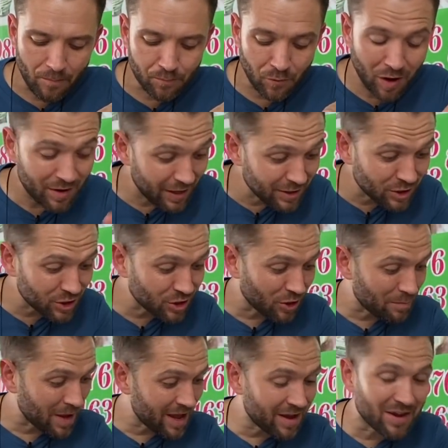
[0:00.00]
I need to
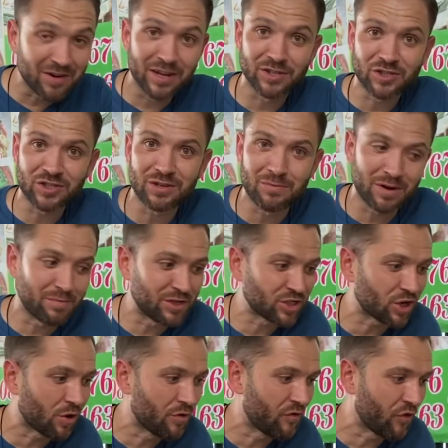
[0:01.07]
stop eating this because I'm going to be
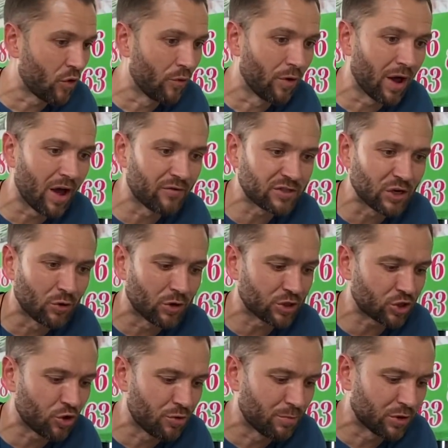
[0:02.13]
so full. Like, I've still got
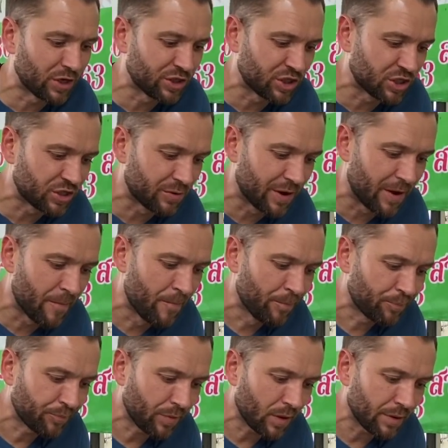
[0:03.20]
2 more dishes to eat.
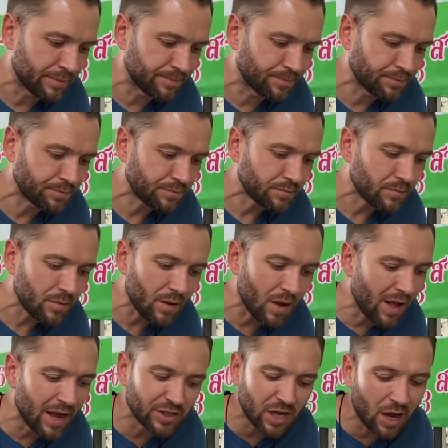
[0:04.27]

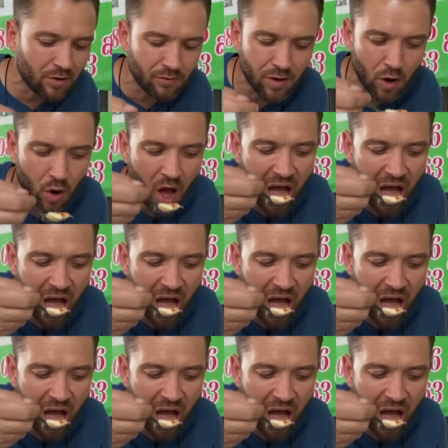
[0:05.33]
That is unreal.